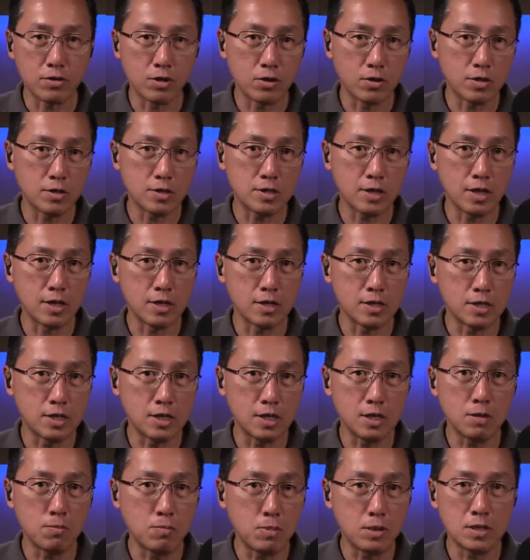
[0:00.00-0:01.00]
there is a
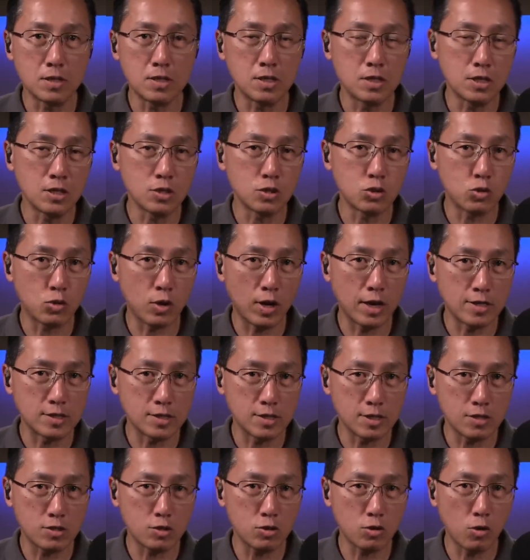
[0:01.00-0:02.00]
TPT,
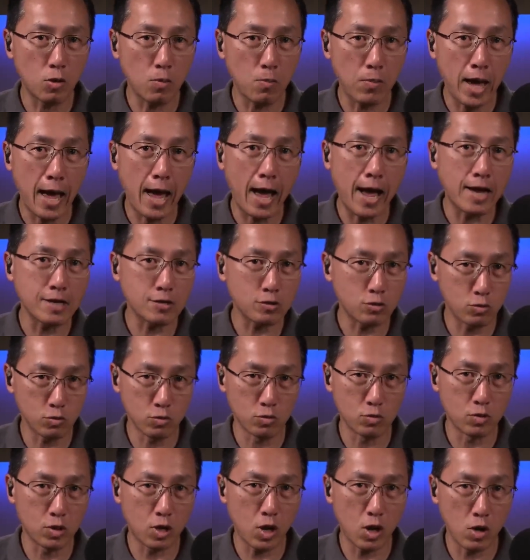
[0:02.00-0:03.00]
transitional
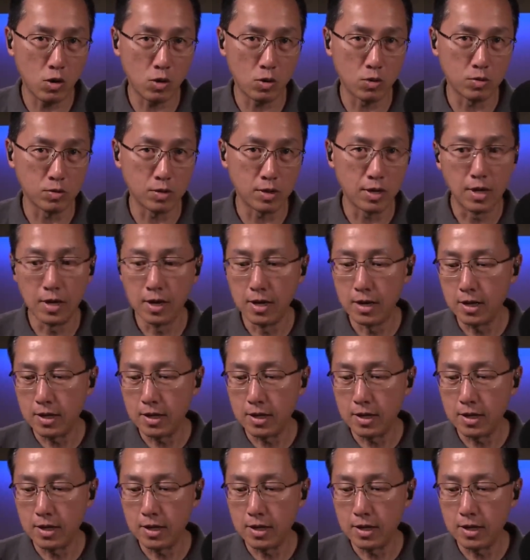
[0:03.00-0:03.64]
pass-through code